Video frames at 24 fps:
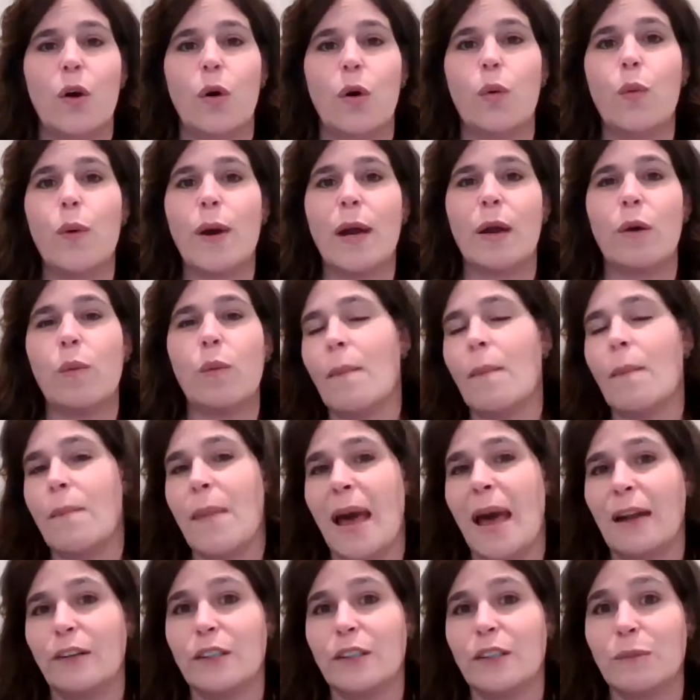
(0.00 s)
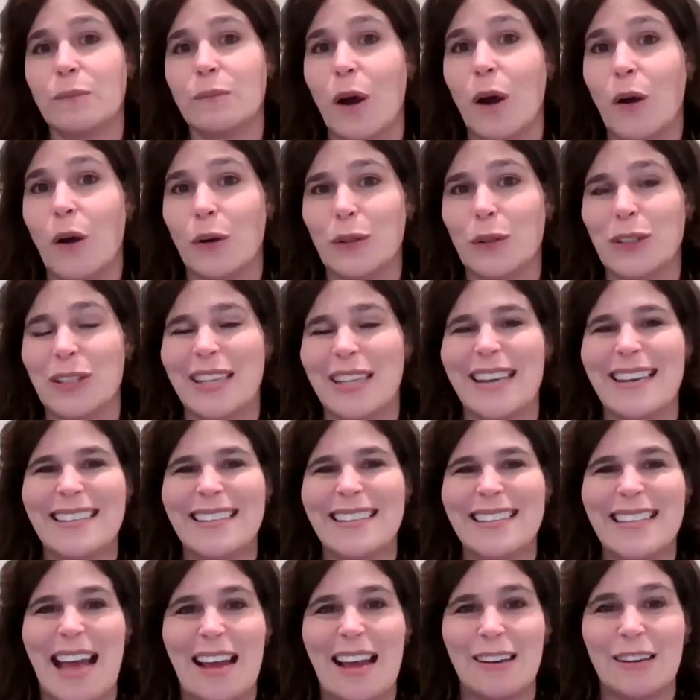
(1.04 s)
where what matters most
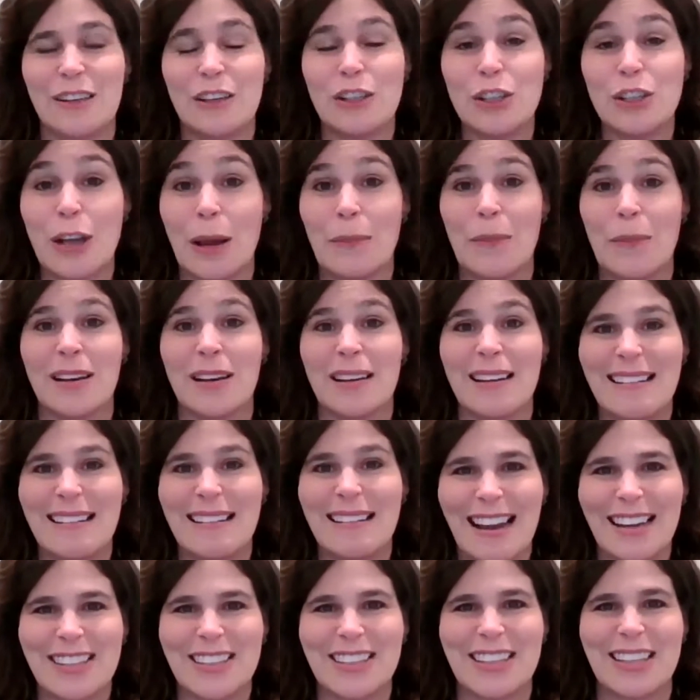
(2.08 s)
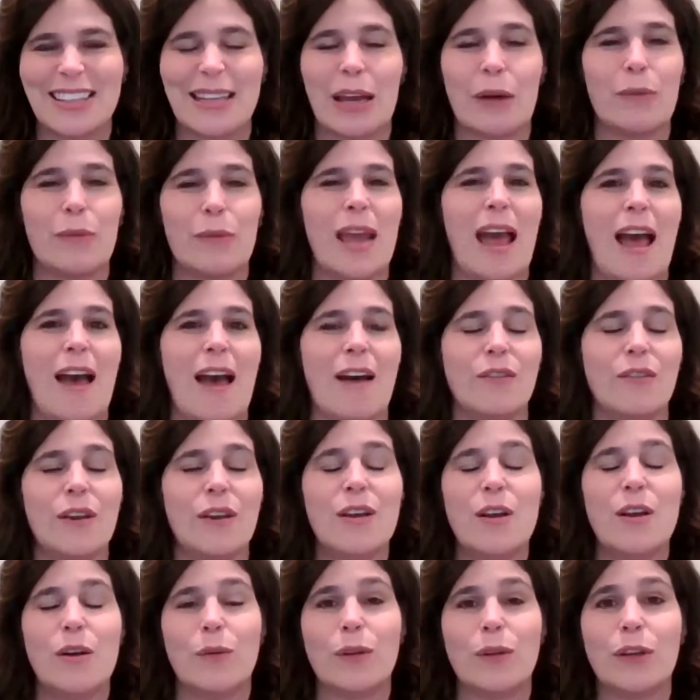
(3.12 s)
is that neshama connection that we have
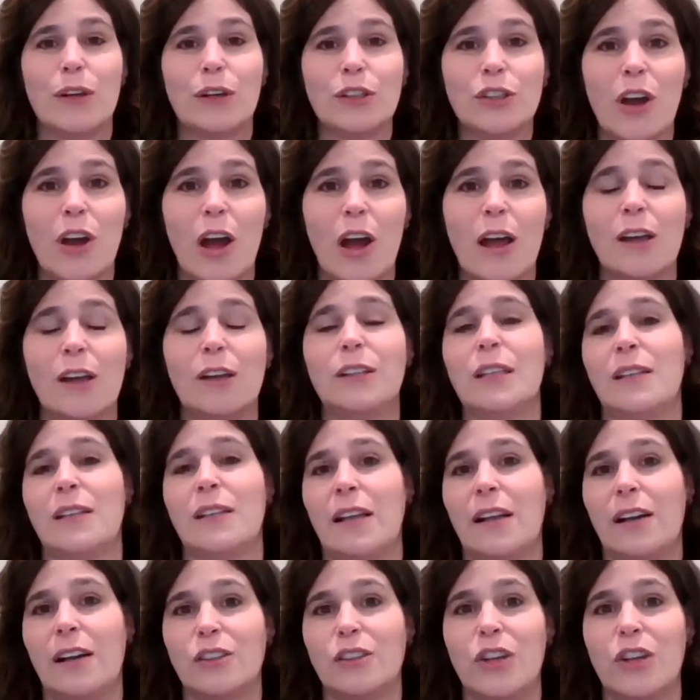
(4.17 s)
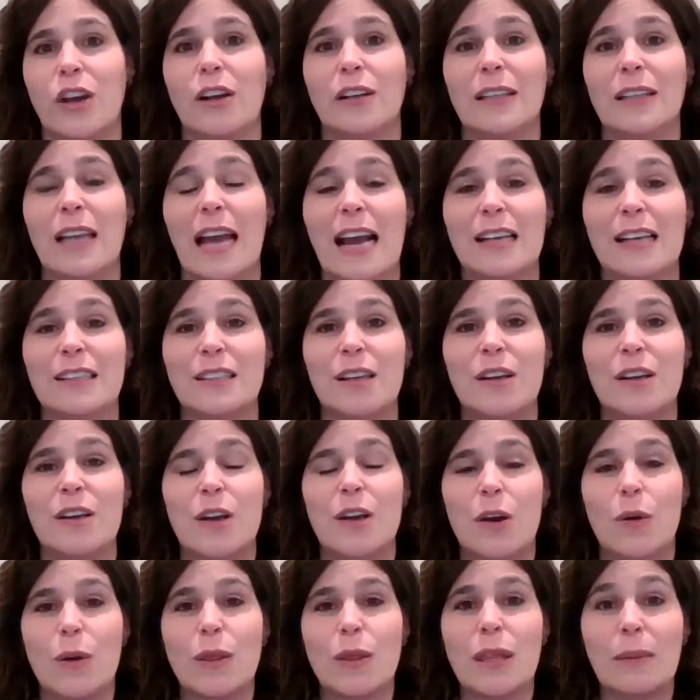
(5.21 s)
with our child and that our child has
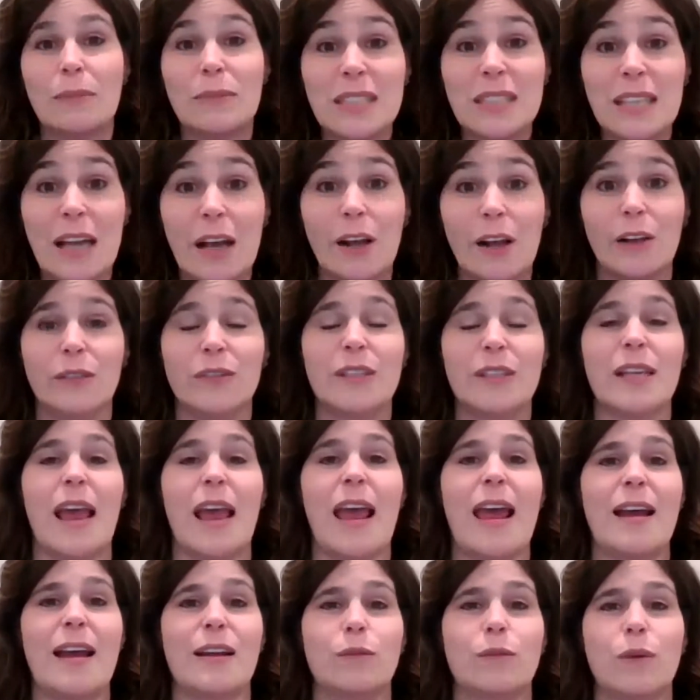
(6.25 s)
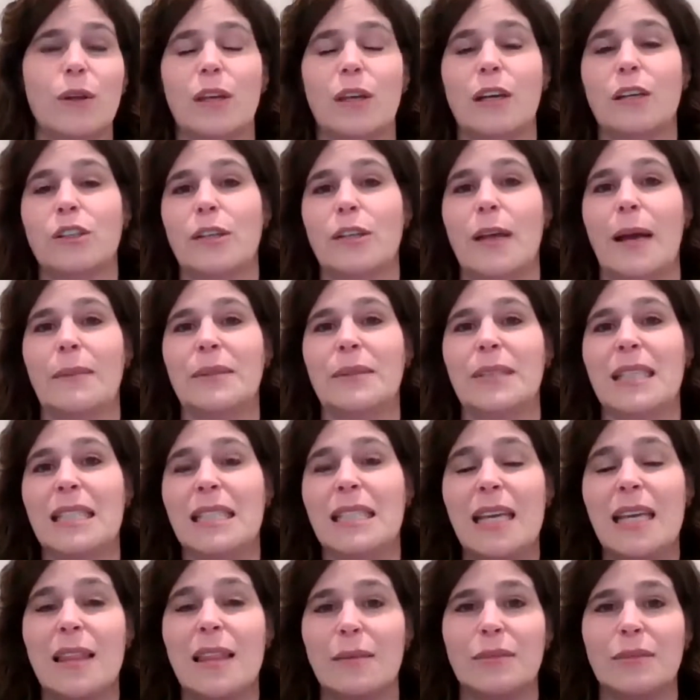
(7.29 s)
with themselves and with Hashem, to
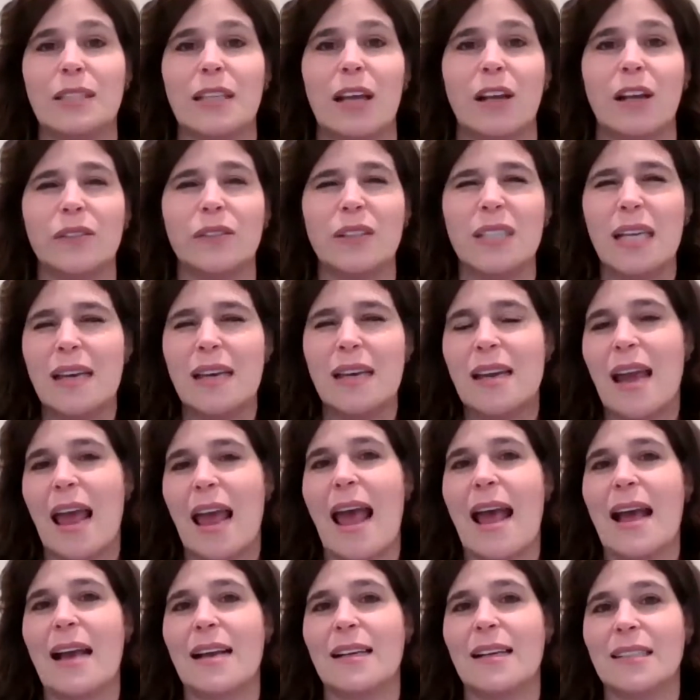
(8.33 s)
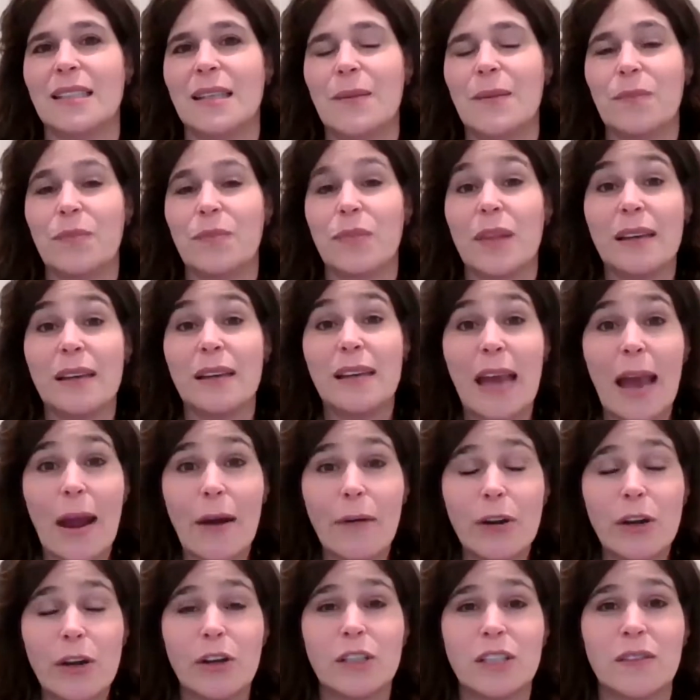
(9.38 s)
see themselves as
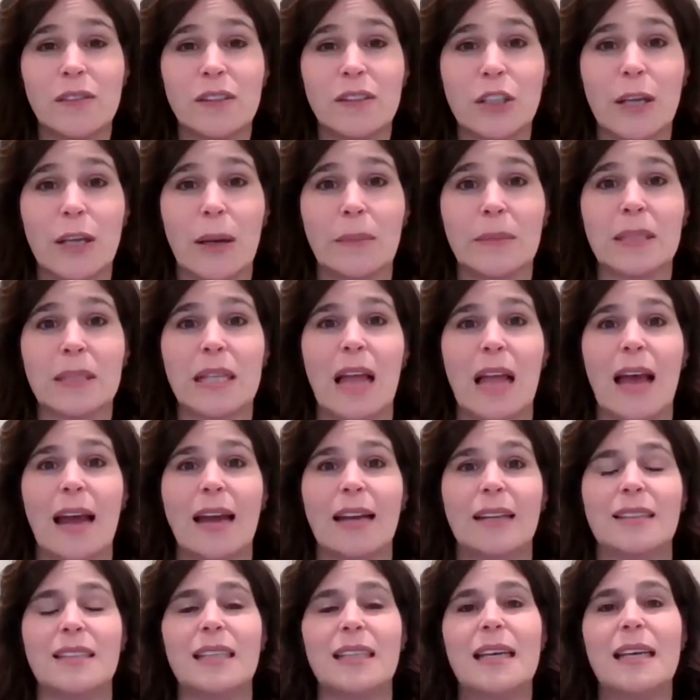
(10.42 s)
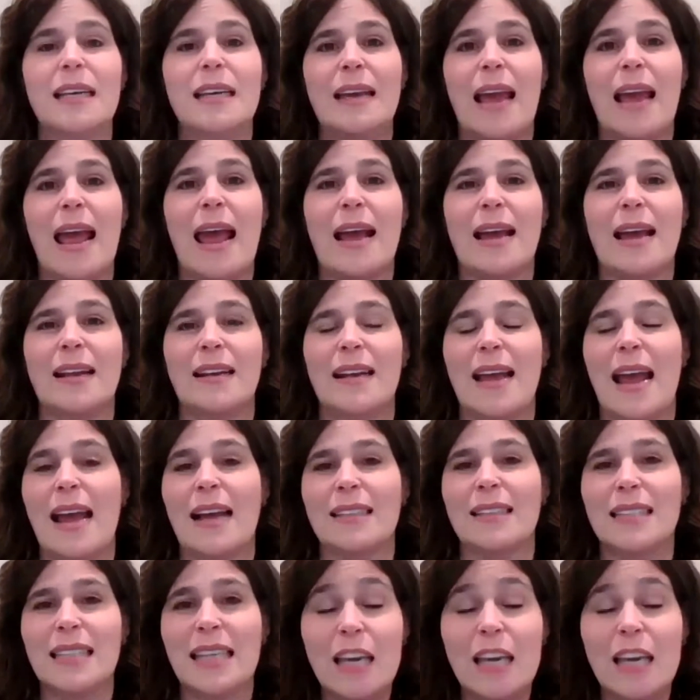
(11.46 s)
carriers of Hashem's light and
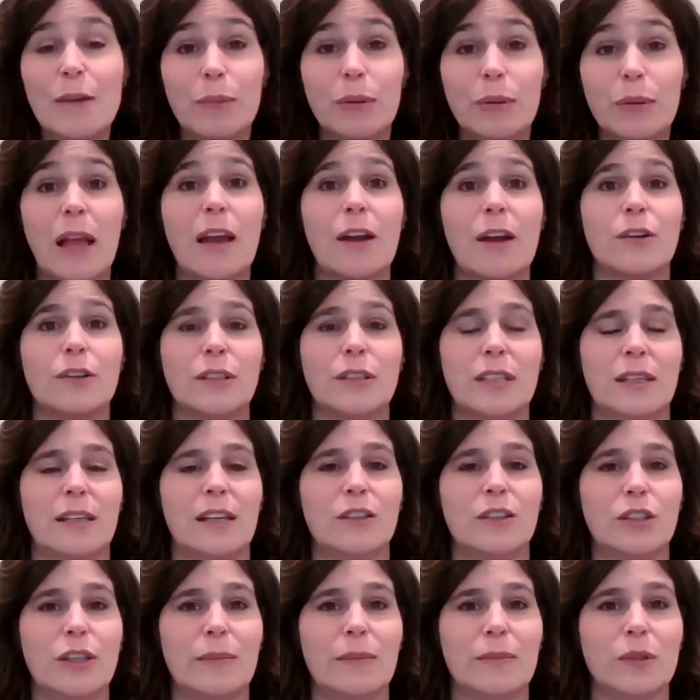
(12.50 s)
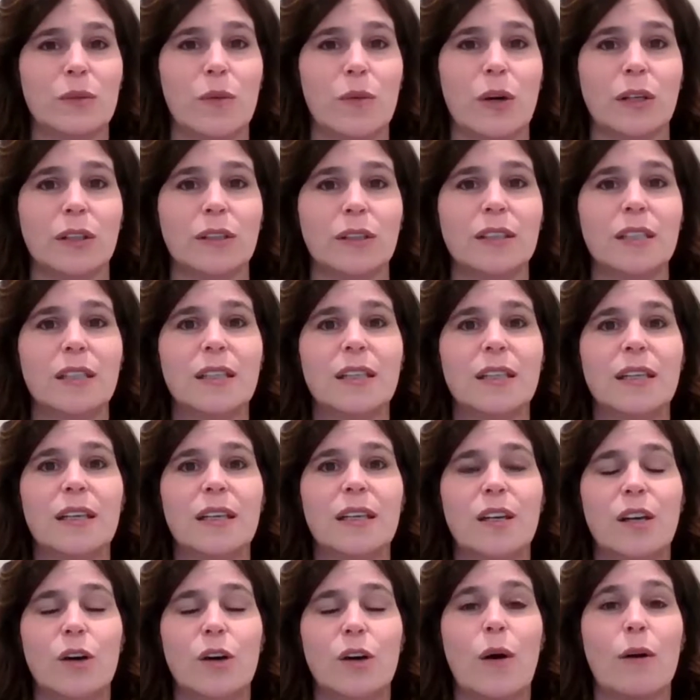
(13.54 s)
as key players in Hashem's world
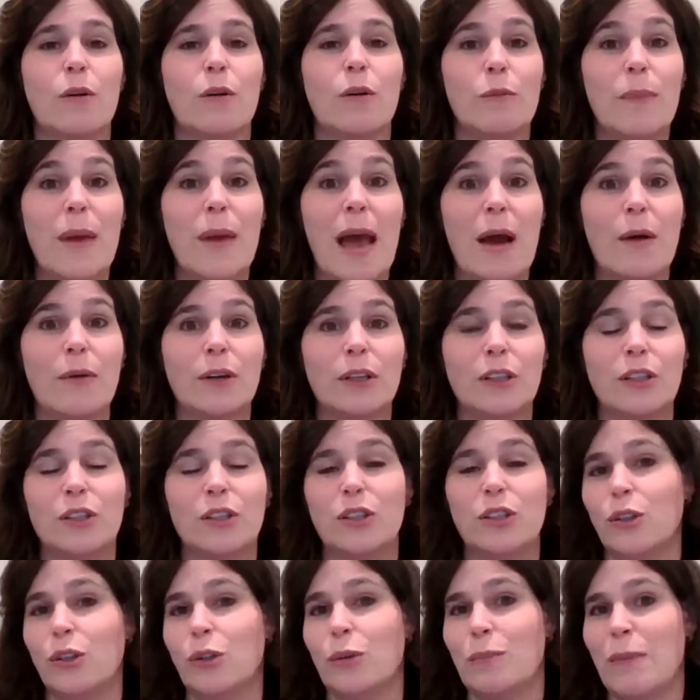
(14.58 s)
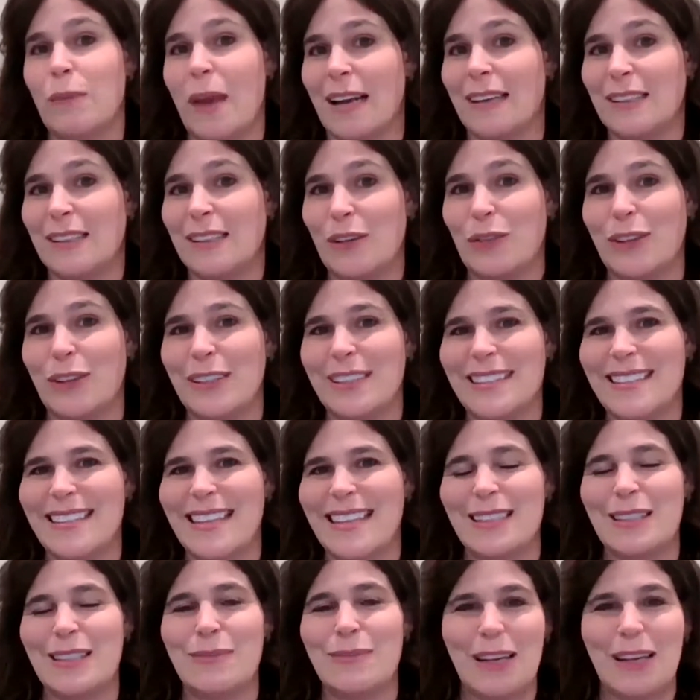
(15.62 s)
who are empowered to make a difference
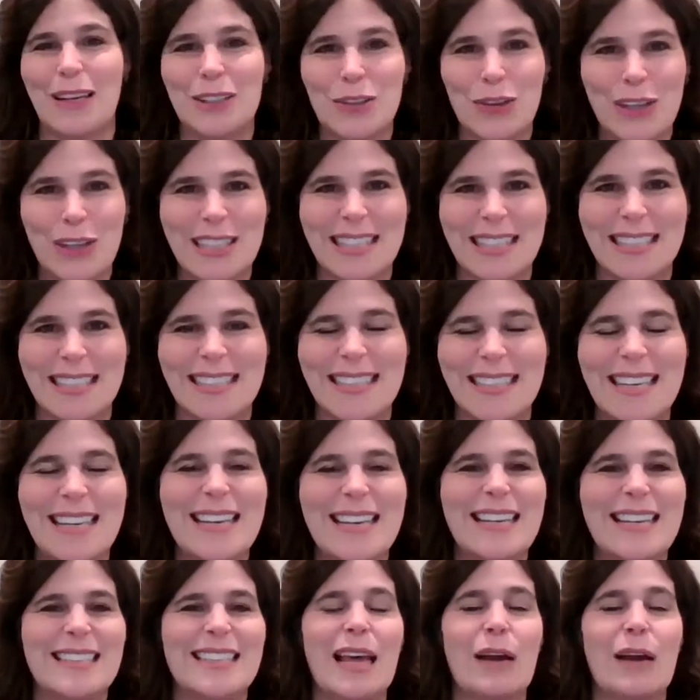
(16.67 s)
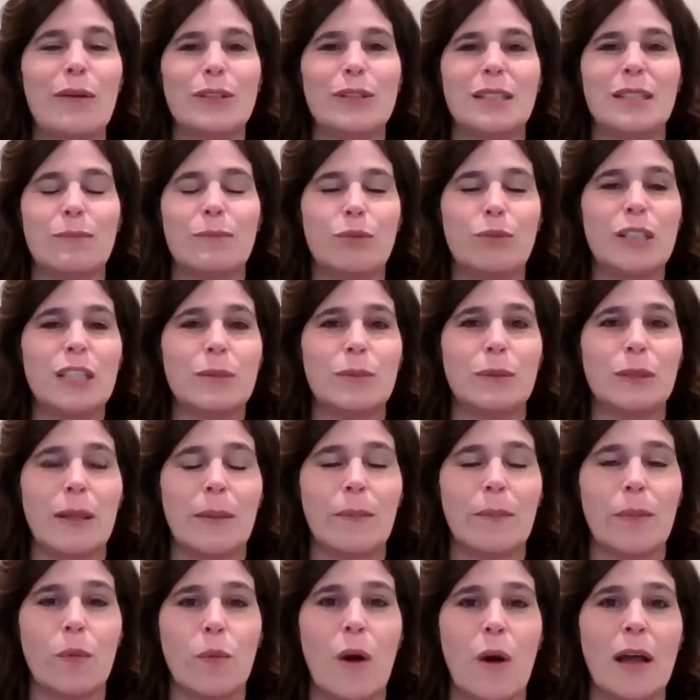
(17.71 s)
and to make choices. So that was principle
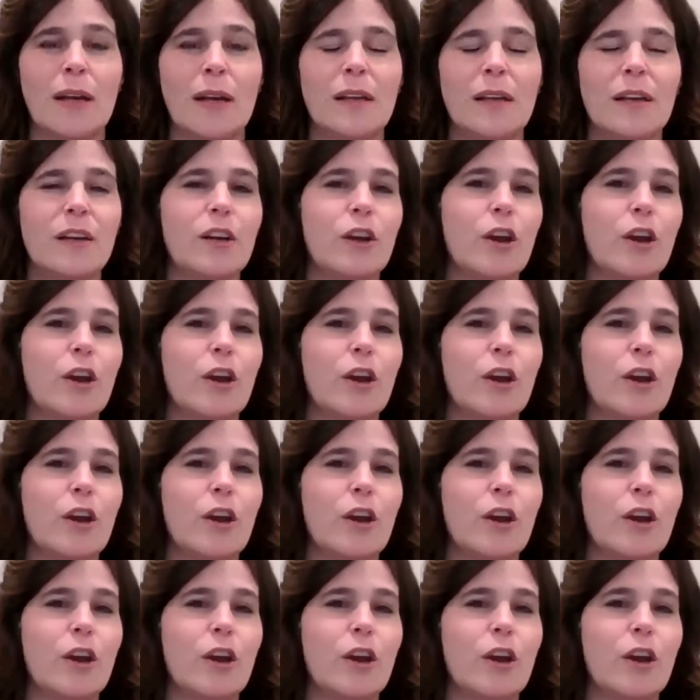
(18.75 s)
number 1.